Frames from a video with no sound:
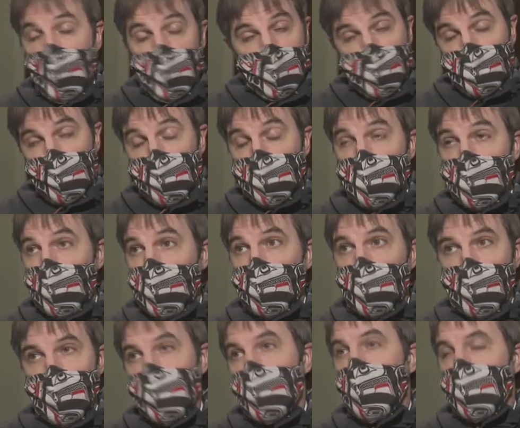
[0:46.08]
As I
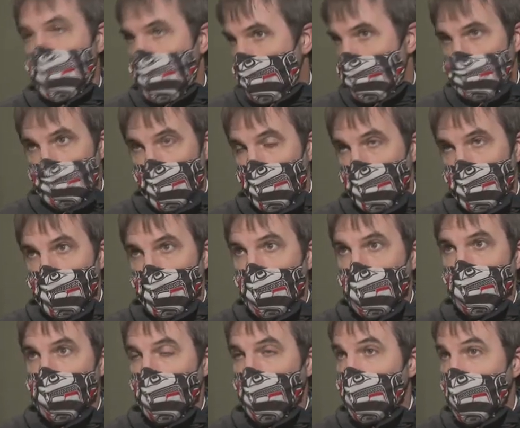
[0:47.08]
said, and as the
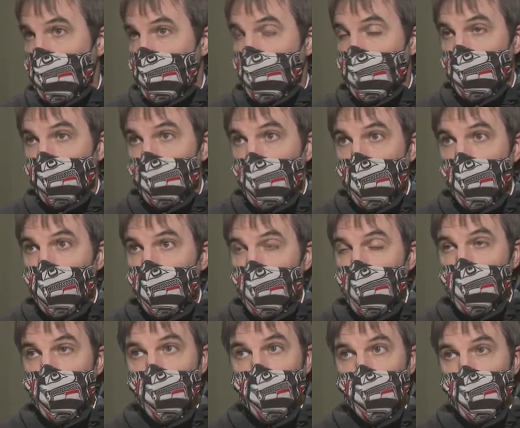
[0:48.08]
president of the
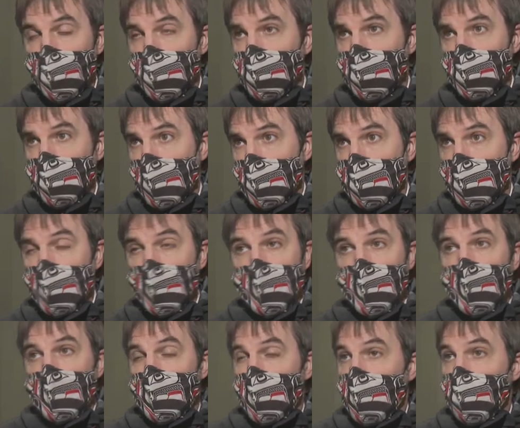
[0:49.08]
European Union has said,
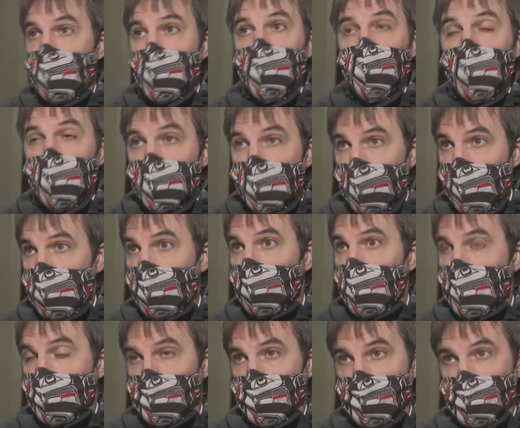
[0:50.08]
they want to
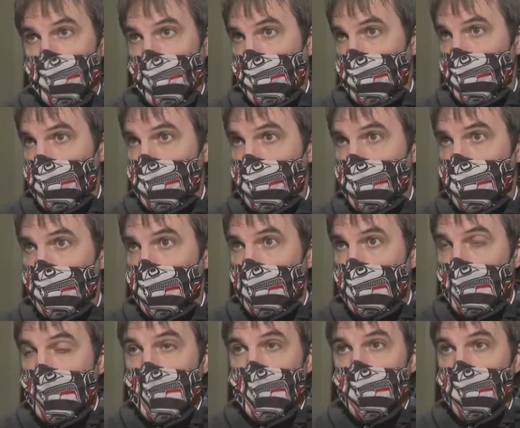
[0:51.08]
accelerate the transition
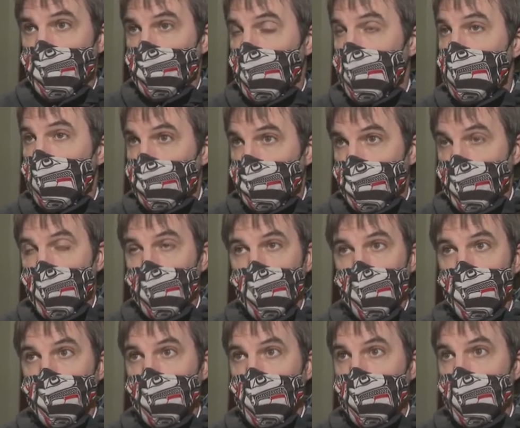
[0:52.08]
to a cleaner
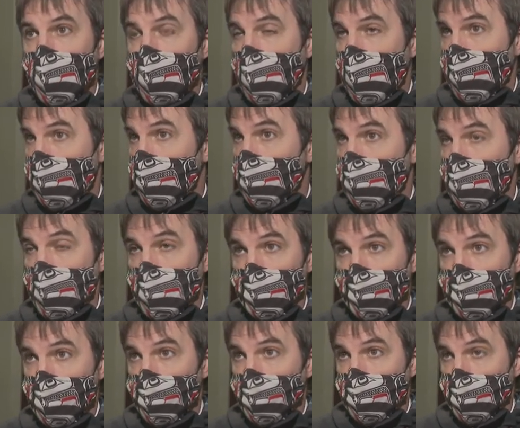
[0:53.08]
economy and a
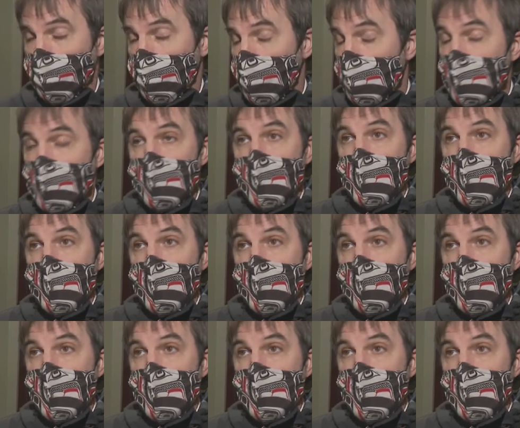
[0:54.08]
greener future.